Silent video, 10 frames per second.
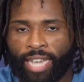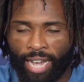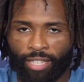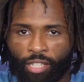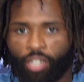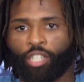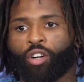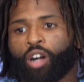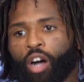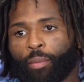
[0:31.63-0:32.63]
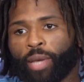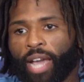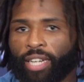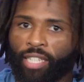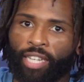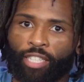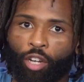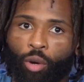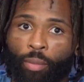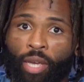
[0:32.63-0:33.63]
Yeah, Sergio called me actually and
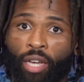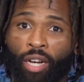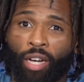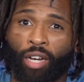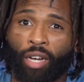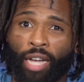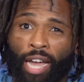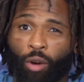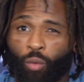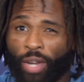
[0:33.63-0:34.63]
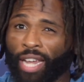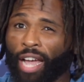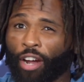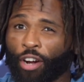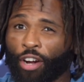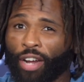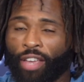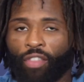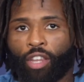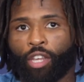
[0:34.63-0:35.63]
told me kind of when he got hurt,
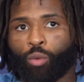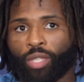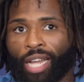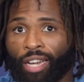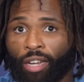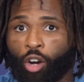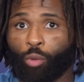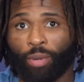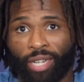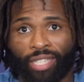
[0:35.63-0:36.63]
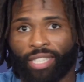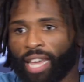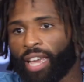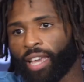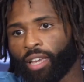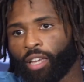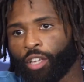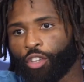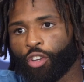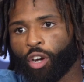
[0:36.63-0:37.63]
and then he was like hoping to stay,
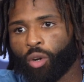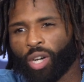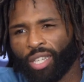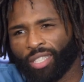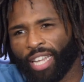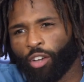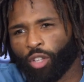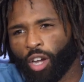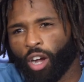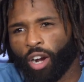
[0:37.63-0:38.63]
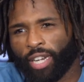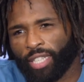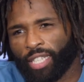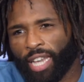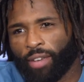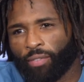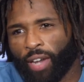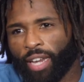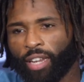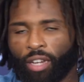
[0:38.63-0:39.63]
you know, stay on the card and stay
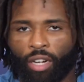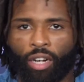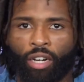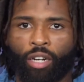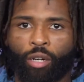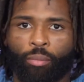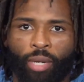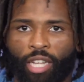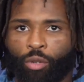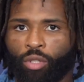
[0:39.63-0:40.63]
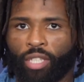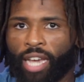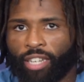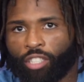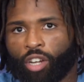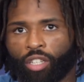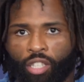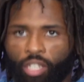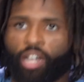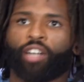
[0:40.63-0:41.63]
fighting, but he had to talk
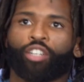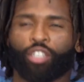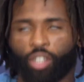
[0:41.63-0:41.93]
to the doctor.